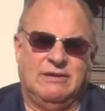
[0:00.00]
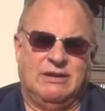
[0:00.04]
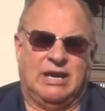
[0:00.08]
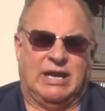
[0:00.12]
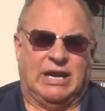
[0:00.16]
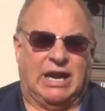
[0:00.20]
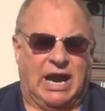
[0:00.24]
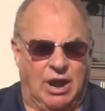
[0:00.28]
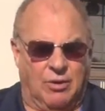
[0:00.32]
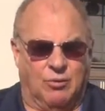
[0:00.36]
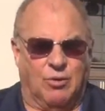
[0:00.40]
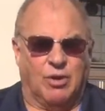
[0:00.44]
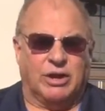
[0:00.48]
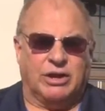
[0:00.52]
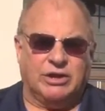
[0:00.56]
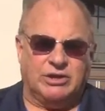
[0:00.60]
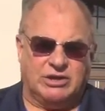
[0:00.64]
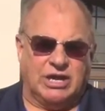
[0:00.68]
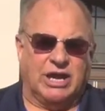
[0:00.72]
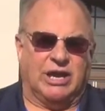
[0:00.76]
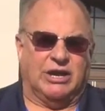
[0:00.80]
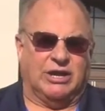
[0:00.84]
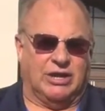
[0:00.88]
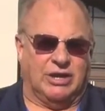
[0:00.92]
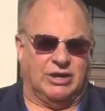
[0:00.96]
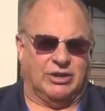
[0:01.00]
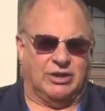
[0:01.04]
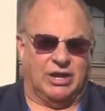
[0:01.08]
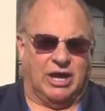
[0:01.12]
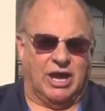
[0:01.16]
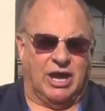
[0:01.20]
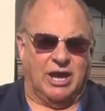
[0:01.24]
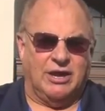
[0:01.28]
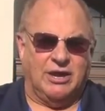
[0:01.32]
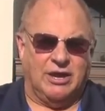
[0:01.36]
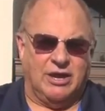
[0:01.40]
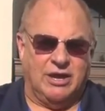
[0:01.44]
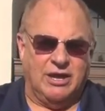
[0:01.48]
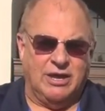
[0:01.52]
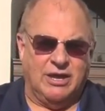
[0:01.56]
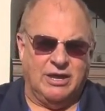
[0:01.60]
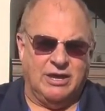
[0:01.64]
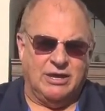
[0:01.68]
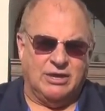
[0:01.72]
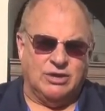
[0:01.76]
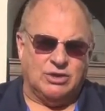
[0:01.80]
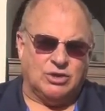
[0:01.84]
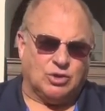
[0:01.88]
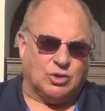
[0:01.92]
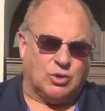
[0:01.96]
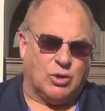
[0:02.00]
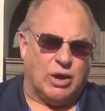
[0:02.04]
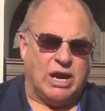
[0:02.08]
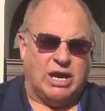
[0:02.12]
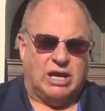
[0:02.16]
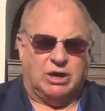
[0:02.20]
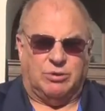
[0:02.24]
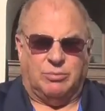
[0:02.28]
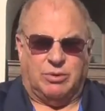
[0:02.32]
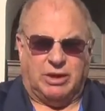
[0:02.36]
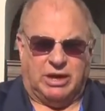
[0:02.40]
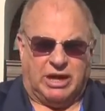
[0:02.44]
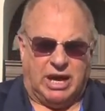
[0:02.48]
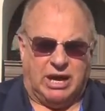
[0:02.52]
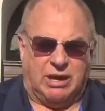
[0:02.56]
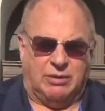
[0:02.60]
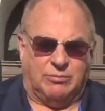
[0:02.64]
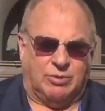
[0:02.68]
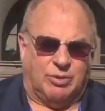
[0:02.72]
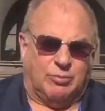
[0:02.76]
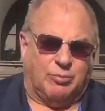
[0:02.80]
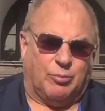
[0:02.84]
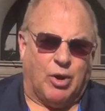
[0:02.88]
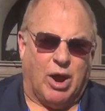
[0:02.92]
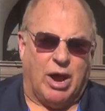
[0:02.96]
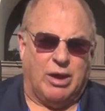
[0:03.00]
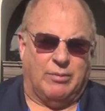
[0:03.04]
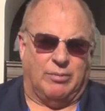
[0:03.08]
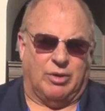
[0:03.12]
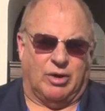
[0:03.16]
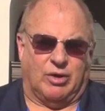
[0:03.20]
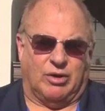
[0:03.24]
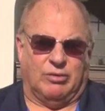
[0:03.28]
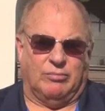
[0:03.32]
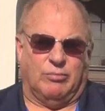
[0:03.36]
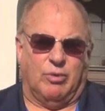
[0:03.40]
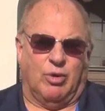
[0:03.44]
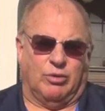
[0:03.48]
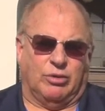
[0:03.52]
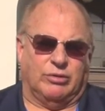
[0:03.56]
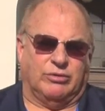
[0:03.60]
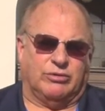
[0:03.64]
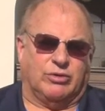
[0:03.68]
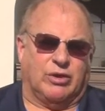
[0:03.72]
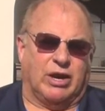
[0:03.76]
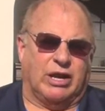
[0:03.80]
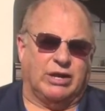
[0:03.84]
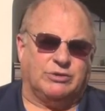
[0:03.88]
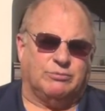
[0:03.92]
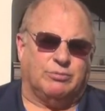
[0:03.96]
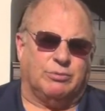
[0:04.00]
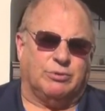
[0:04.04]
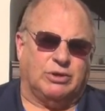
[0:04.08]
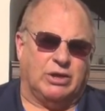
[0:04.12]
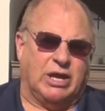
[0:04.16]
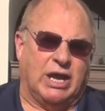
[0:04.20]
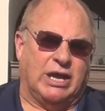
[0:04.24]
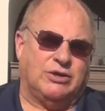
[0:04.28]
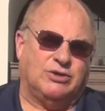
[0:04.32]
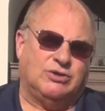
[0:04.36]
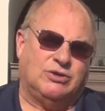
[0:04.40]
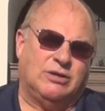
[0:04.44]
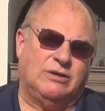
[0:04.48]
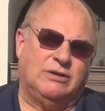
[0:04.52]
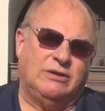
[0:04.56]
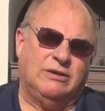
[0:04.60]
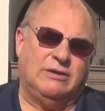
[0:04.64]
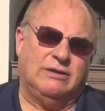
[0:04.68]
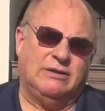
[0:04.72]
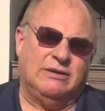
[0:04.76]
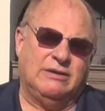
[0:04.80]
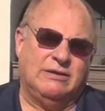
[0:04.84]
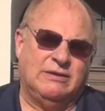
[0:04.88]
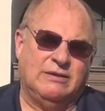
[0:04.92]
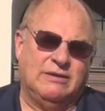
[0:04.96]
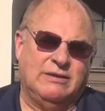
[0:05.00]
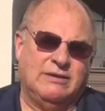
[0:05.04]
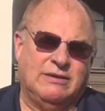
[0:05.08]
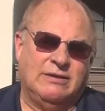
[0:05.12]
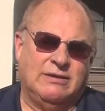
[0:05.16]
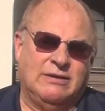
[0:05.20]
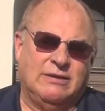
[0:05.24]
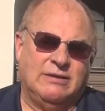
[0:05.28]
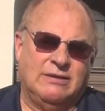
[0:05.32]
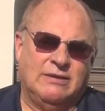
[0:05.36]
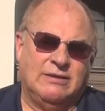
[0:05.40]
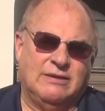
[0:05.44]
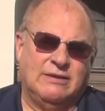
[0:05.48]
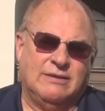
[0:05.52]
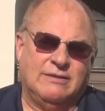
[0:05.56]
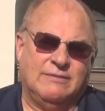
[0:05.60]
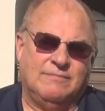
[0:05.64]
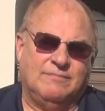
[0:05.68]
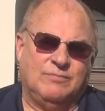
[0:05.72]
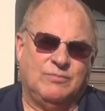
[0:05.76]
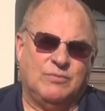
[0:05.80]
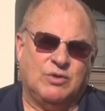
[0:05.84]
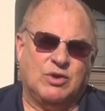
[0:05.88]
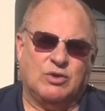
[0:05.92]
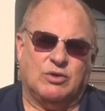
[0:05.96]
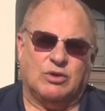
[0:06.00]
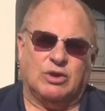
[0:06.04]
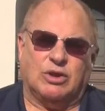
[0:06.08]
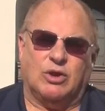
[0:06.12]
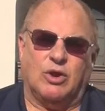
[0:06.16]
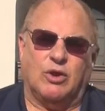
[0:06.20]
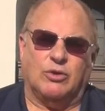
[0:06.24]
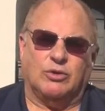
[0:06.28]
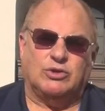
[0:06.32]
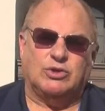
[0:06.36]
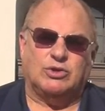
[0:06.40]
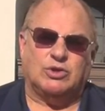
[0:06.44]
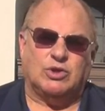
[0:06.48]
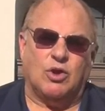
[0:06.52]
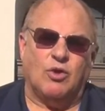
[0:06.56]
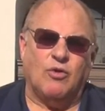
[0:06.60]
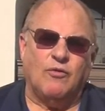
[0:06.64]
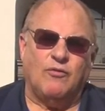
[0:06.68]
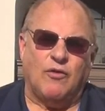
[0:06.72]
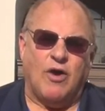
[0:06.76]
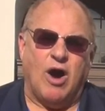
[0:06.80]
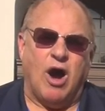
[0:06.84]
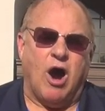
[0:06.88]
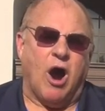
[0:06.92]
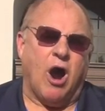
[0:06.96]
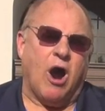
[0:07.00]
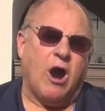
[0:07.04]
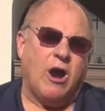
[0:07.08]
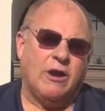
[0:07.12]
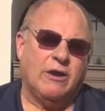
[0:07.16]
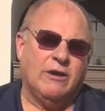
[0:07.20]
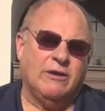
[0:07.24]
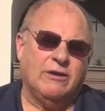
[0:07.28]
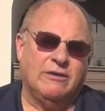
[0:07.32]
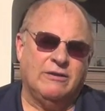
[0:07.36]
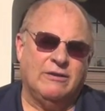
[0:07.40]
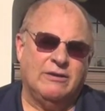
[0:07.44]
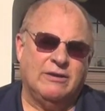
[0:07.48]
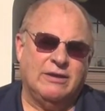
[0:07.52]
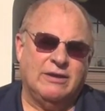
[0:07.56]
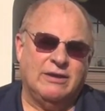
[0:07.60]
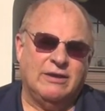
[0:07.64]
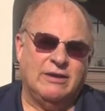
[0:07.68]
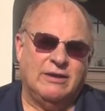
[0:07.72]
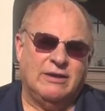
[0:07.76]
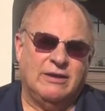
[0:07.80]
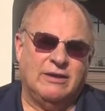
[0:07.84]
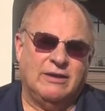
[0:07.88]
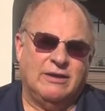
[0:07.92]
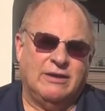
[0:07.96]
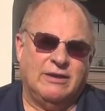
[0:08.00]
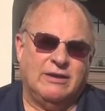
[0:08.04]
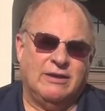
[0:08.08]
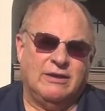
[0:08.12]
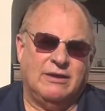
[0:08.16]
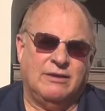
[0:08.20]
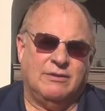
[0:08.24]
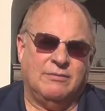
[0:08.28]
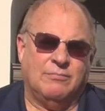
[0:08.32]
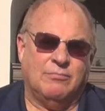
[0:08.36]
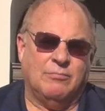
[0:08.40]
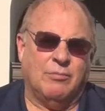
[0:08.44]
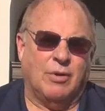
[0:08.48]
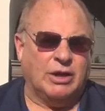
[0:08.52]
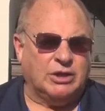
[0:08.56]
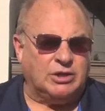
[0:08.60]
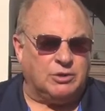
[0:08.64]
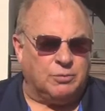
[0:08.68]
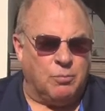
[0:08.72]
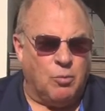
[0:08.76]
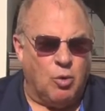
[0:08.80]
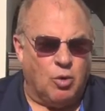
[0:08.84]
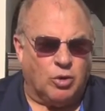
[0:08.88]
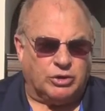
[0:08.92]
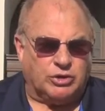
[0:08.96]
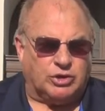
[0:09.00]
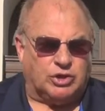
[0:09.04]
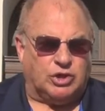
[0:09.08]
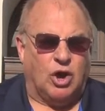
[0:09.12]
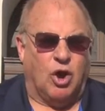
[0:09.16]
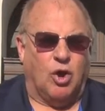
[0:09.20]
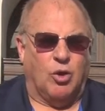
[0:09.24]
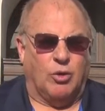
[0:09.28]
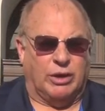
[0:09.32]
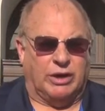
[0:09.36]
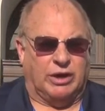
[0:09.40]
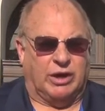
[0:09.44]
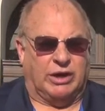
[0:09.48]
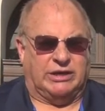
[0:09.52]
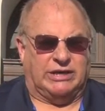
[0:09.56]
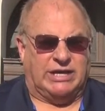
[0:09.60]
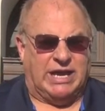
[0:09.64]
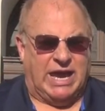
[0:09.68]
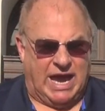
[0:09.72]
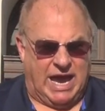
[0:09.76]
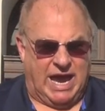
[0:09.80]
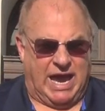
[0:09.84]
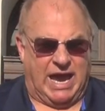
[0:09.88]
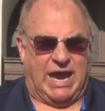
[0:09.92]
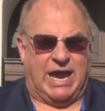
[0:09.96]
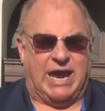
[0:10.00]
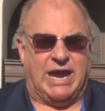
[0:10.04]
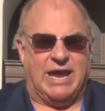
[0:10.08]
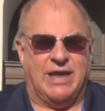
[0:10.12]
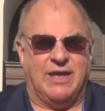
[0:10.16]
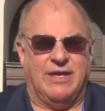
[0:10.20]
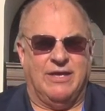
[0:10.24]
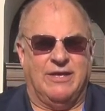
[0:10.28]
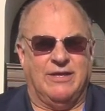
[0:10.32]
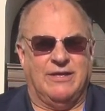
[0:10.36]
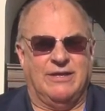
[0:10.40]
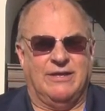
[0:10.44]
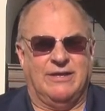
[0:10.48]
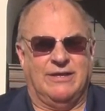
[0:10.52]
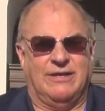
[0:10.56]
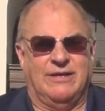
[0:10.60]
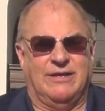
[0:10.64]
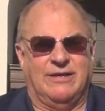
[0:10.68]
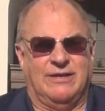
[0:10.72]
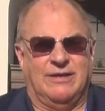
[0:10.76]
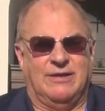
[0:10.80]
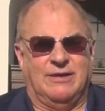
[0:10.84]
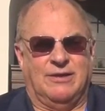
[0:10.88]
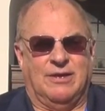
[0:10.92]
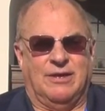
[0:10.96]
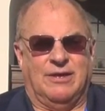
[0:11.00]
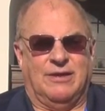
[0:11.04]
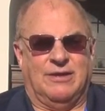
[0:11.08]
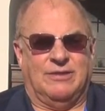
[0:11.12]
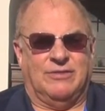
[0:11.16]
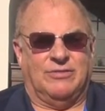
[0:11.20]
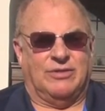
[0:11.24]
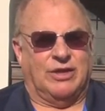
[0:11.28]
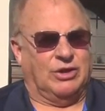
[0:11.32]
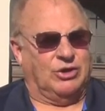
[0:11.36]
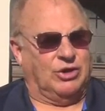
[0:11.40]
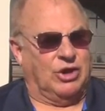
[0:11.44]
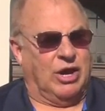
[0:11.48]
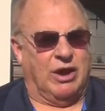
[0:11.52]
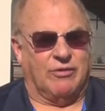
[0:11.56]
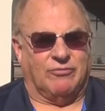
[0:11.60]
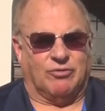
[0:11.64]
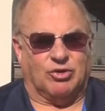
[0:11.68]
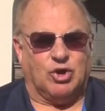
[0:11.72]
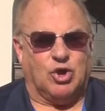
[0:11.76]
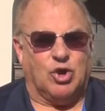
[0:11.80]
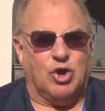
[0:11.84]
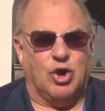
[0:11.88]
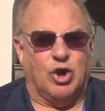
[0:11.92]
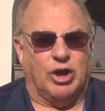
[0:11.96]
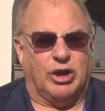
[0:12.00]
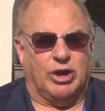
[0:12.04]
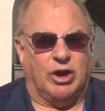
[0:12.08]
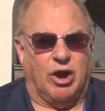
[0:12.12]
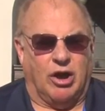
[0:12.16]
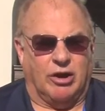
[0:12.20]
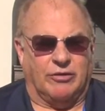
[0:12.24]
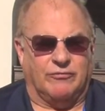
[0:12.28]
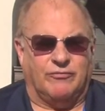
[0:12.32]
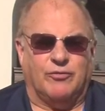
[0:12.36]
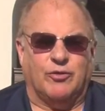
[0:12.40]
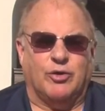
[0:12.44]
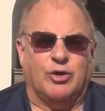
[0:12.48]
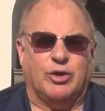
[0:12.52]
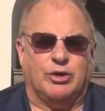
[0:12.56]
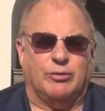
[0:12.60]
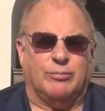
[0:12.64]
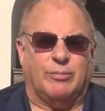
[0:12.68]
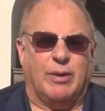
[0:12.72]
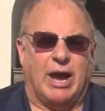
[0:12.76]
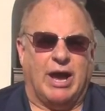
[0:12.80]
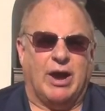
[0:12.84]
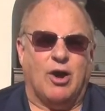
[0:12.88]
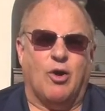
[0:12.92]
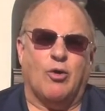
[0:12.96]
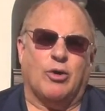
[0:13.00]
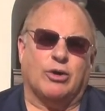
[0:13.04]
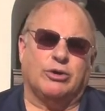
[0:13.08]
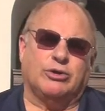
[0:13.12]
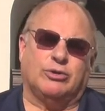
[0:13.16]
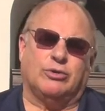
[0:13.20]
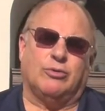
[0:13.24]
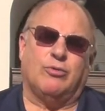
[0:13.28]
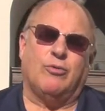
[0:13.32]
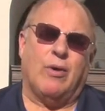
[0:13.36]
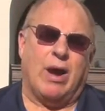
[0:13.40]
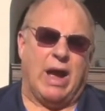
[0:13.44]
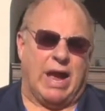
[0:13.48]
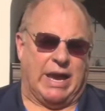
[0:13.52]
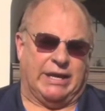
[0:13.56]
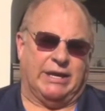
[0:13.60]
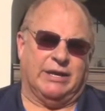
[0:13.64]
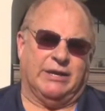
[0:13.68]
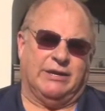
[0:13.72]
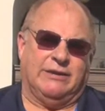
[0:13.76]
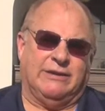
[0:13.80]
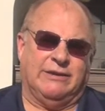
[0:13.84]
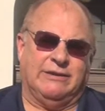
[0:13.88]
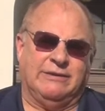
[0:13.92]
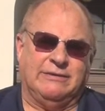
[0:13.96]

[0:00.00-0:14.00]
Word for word: and I want to tell you the train became the primary mode of transportation. You could go so far, much more so in a day than you ever could on foot or by horse or wagon.